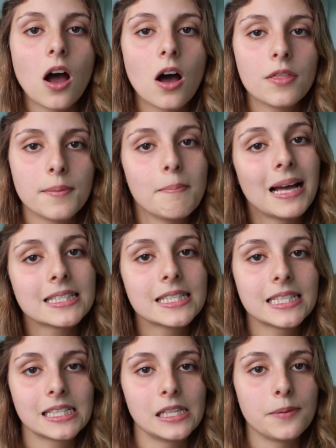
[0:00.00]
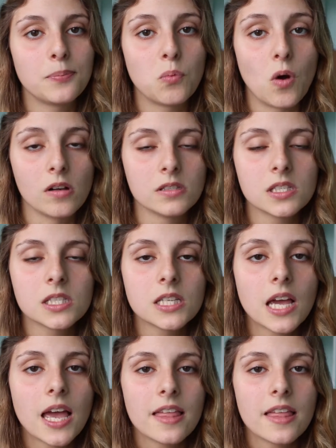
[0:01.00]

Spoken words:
are the Master Clip ones.